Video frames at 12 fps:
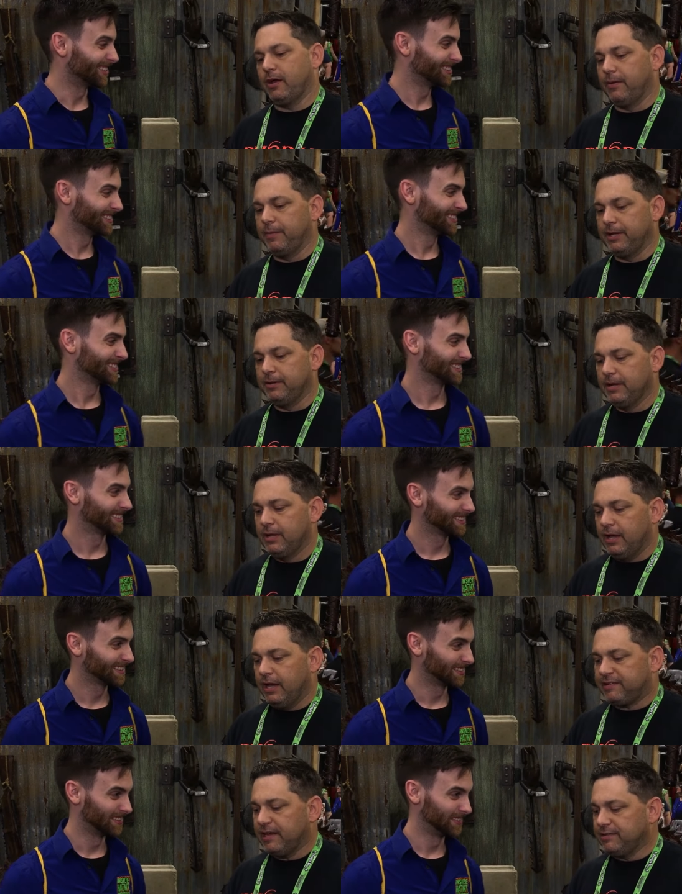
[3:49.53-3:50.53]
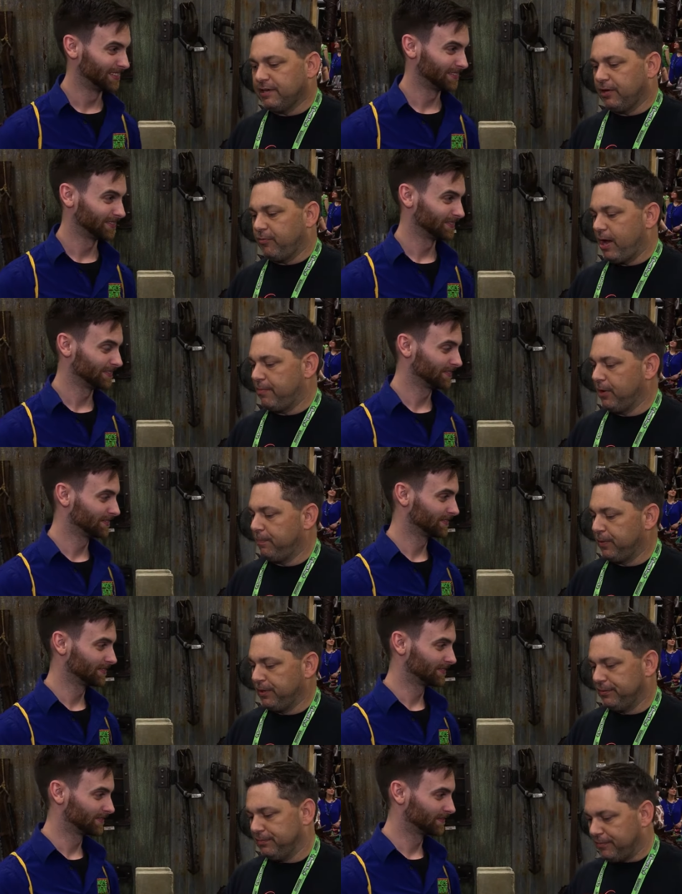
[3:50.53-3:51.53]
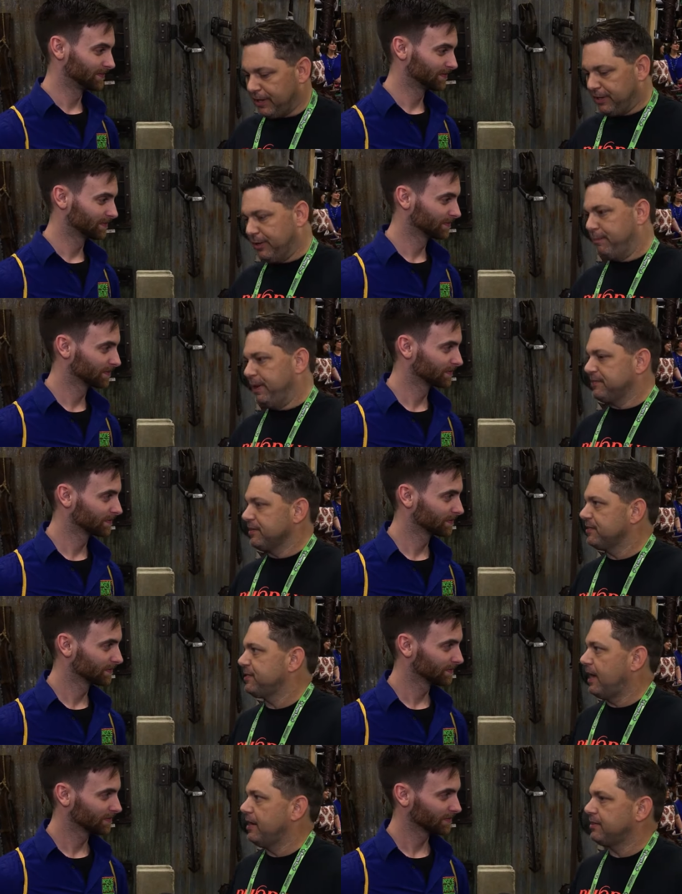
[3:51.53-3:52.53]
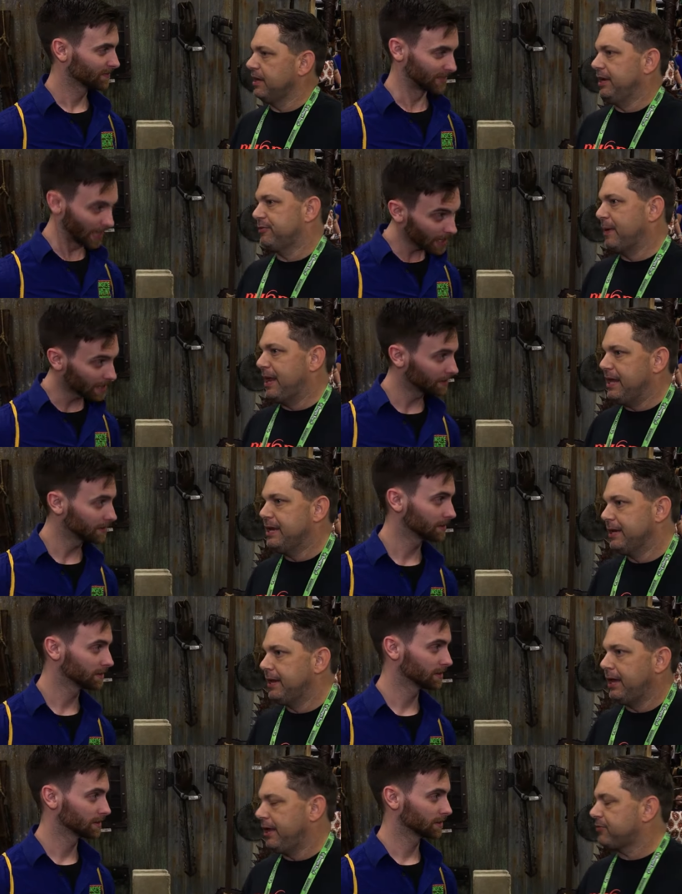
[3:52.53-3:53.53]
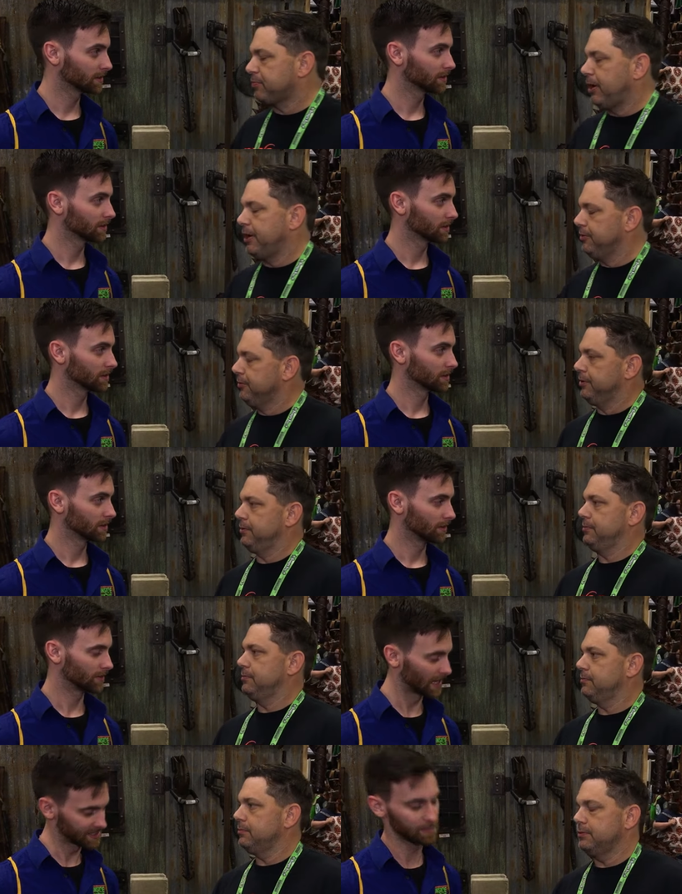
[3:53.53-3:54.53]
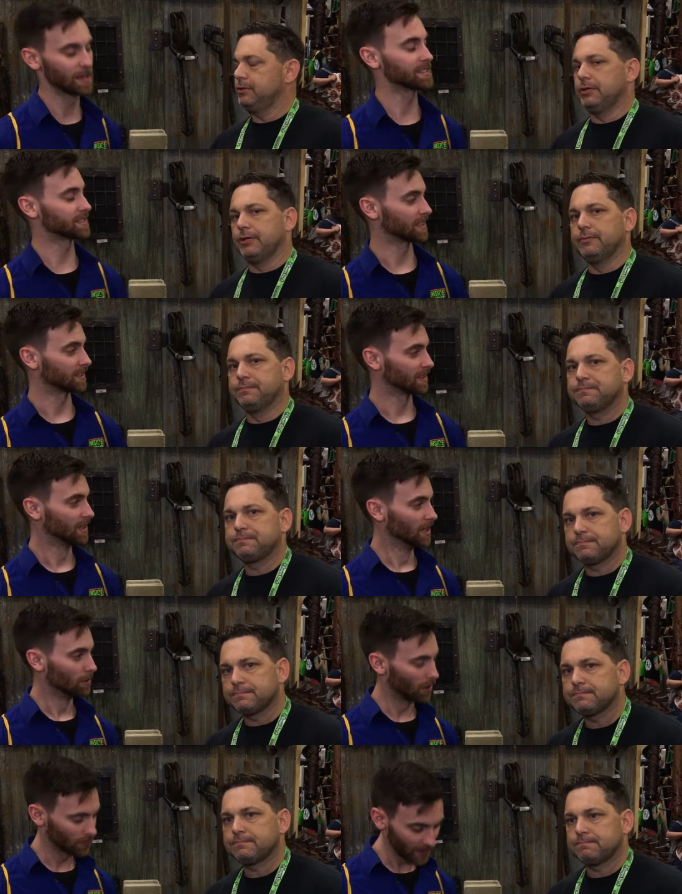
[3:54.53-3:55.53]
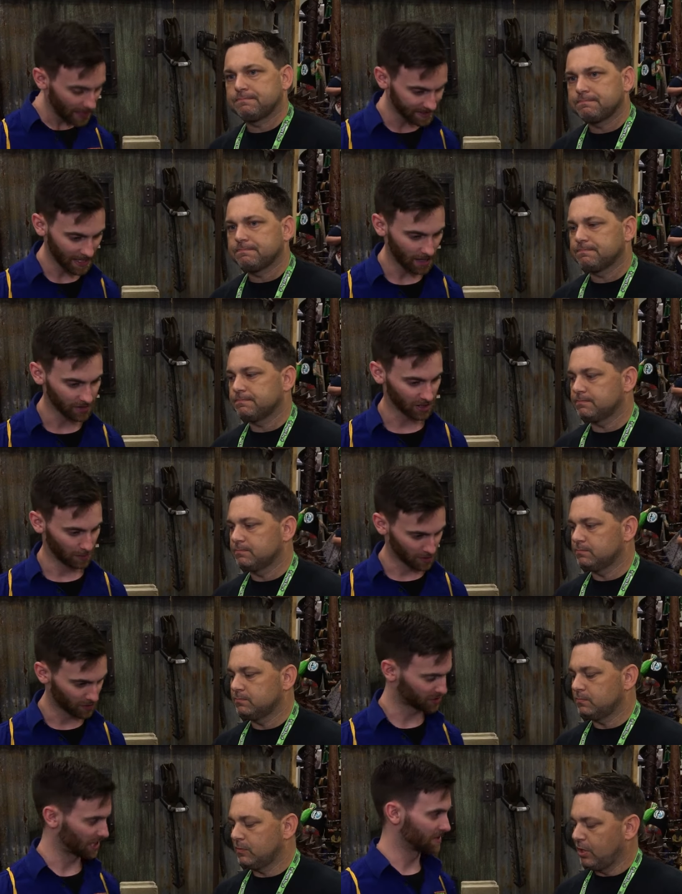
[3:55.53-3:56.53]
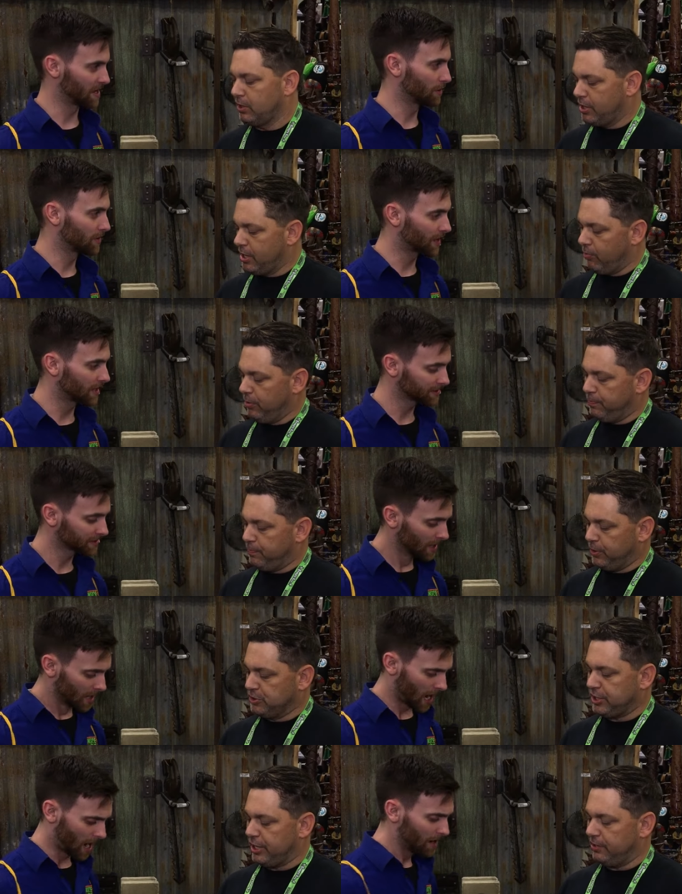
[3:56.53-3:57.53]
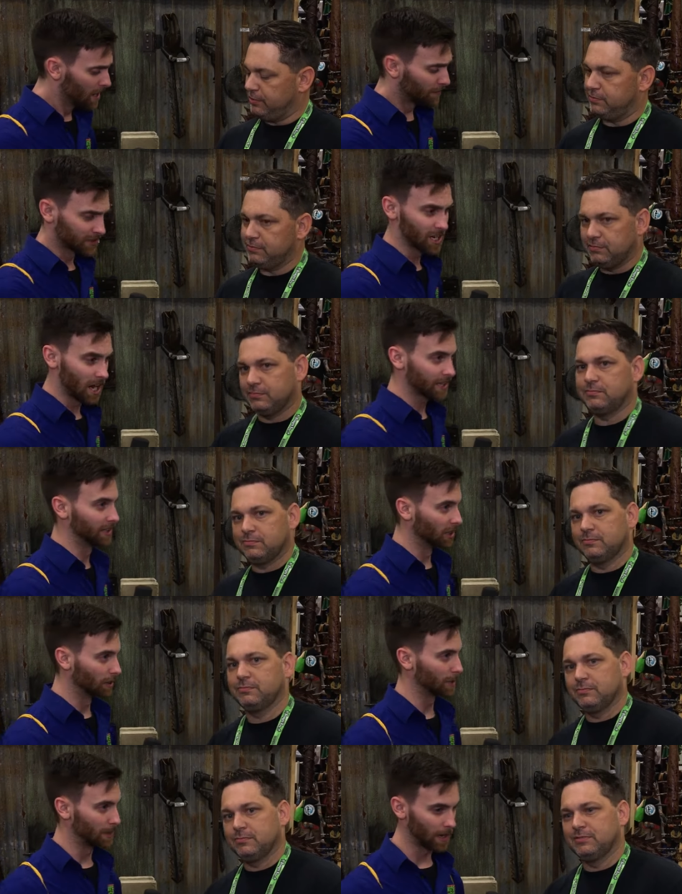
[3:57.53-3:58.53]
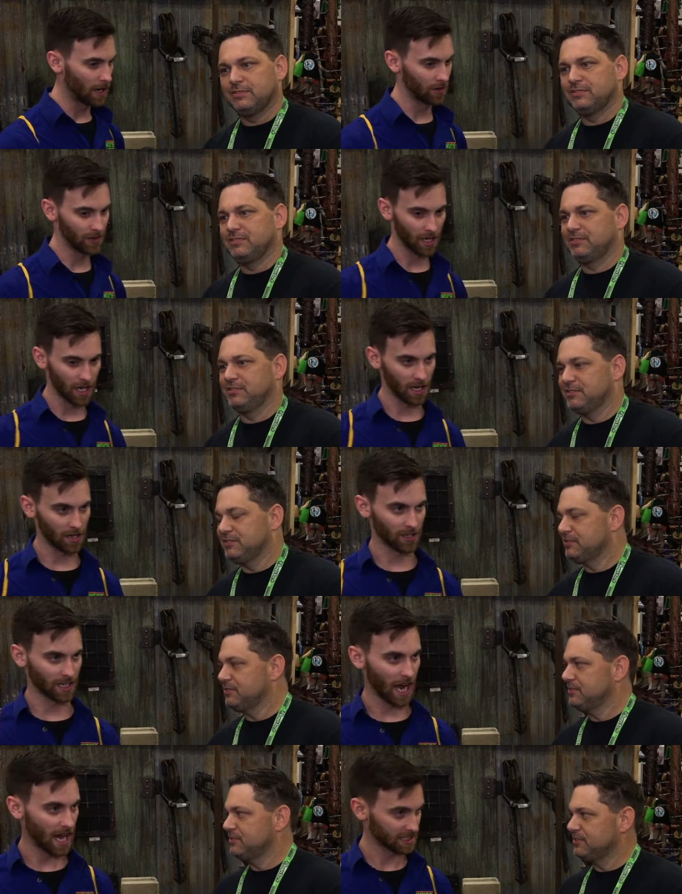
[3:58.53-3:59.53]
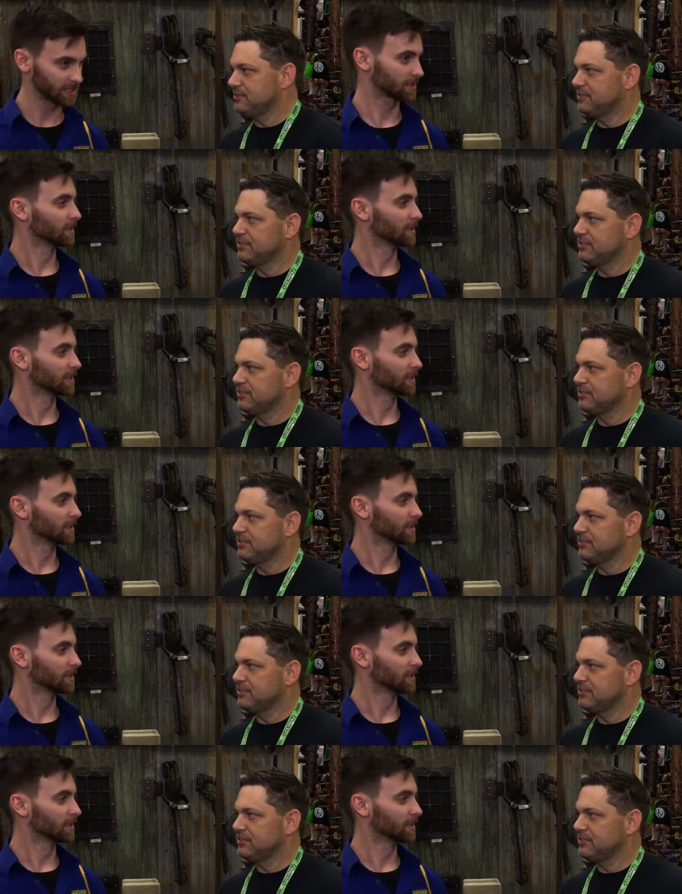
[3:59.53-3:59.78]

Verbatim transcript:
Speaker 1: You know? I mean, it's easy to get wrapped up in, in the business side of things, yeah. but at the end of the day, that's why I do it. That's amazing.
Speaker 2: Well, thanks, Al, so much for sharing that with yeah, us. Uh, for talking a little bit about the, the cos,